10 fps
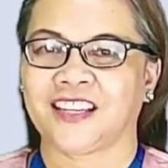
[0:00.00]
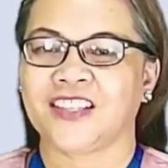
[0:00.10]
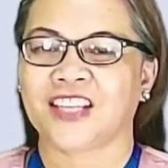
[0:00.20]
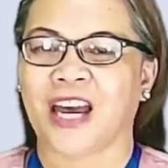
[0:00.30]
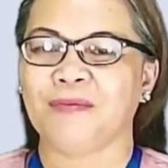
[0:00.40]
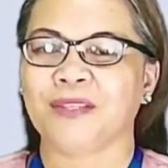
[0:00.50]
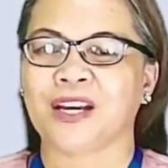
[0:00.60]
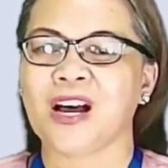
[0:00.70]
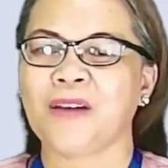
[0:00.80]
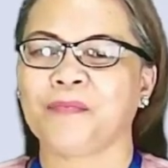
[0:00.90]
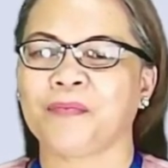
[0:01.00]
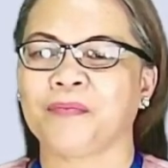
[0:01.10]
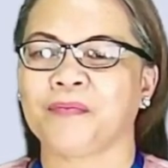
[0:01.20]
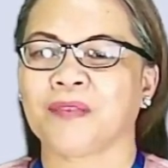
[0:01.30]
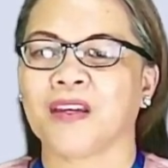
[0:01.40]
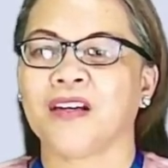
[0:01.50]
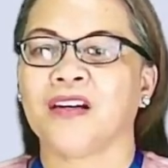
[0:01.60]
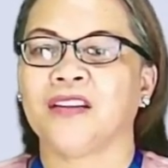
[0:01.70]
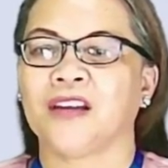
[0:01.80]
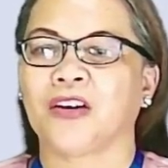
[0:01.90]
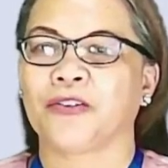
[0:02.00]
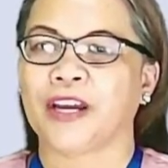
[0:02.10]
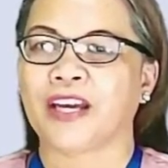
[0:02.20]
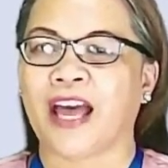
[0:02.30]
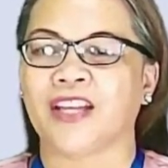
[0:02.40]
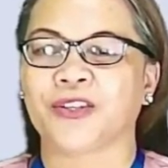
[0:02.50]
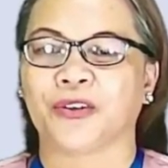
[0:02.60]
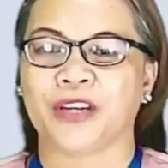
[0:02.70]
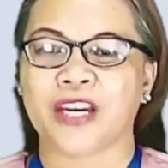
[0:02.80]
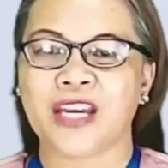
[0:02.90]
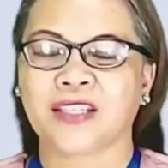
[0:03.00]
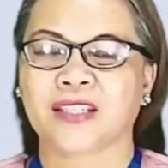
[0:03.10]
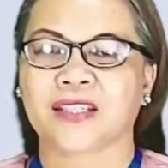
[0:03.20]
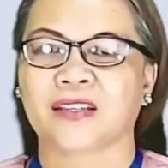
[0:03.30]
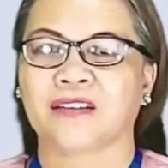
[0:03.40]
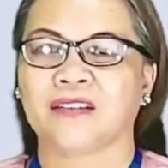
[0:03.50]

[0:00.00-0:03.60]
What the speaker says: Time's up. The correct answer is